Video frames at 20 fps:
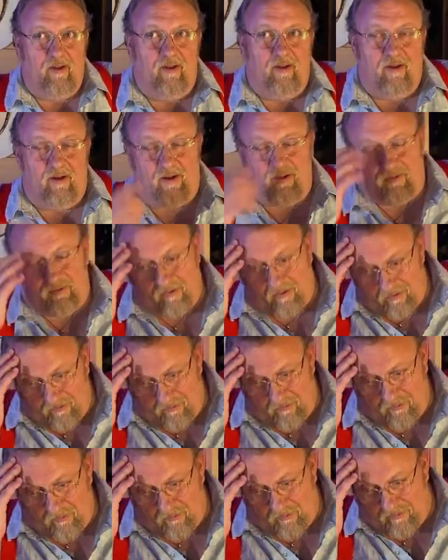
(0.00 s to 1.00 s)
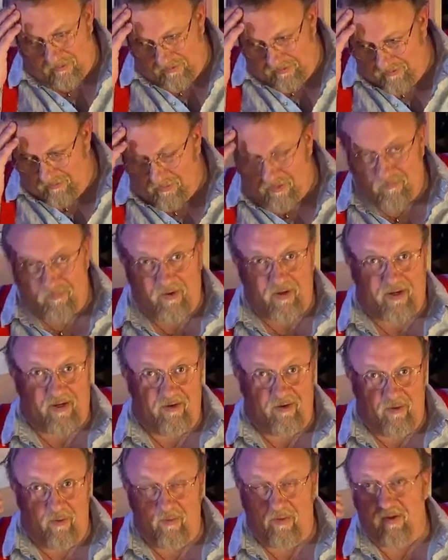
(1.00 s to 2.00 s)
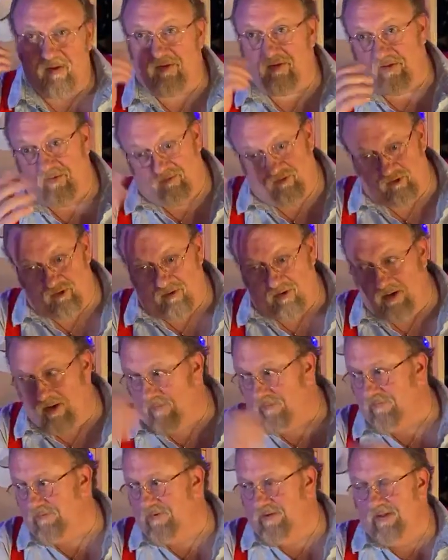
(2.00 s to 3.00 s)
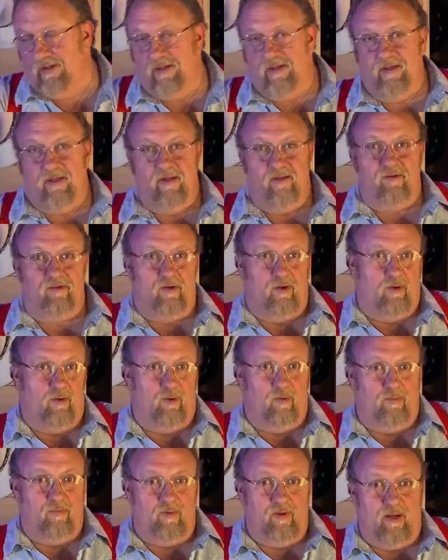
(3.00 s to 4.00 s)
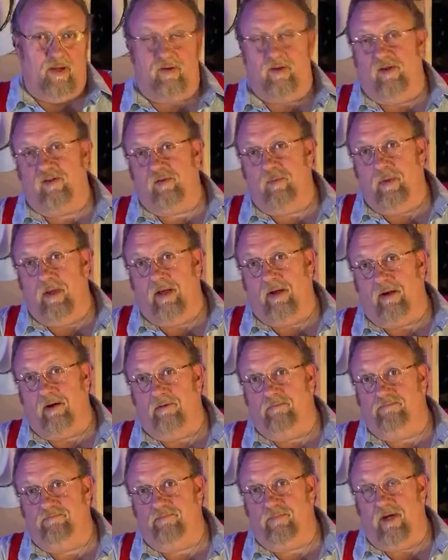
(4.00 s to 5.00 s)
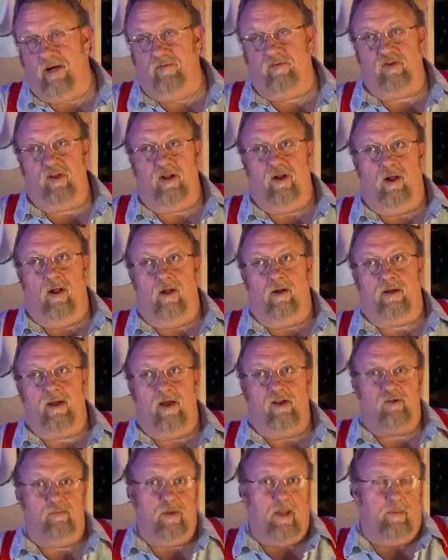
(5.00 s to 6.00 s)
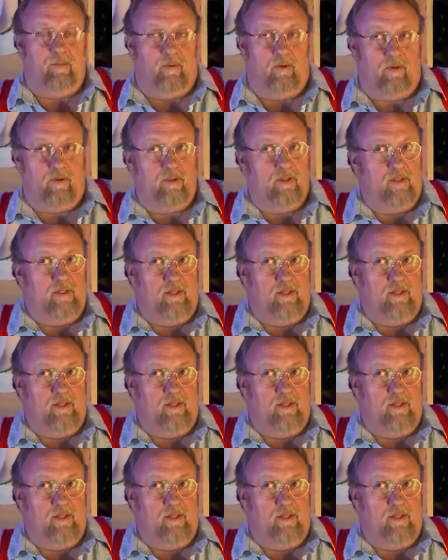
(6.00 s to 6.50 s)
And I thought, oh, I wonder if I can do this. And sure enough, so it doesn't matter. I've seen all kinds of people